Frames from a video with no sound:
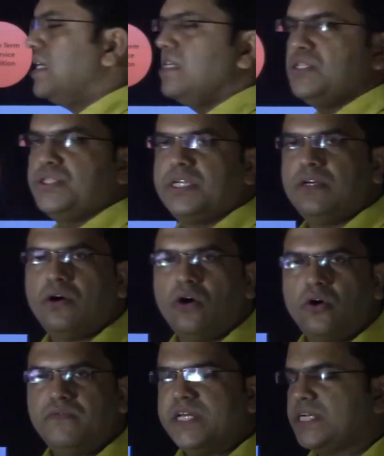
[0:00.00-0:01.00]
condition
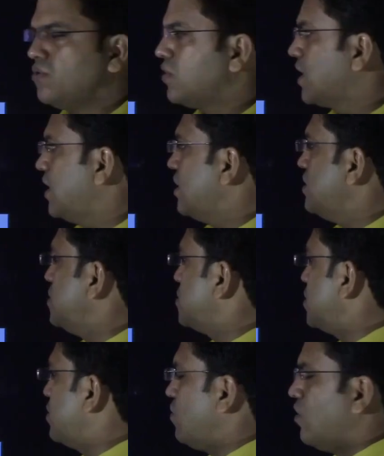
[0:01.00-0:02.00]
of that
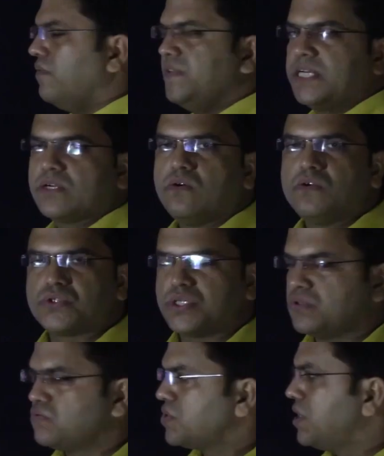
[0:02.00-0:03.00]
organization, of that
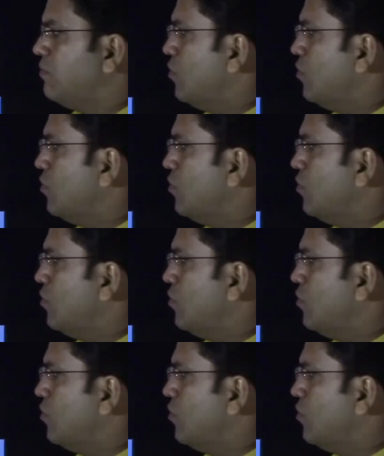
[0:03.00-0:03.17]
constitutional